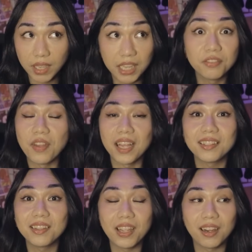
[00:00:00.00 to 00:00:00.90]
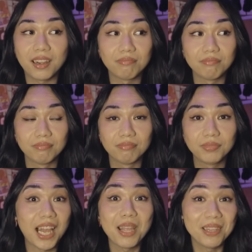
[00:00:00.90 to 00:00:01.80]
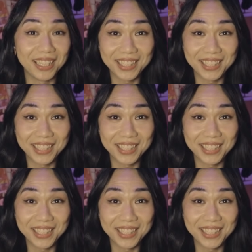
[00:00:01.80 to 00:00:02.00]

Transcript: invest their time and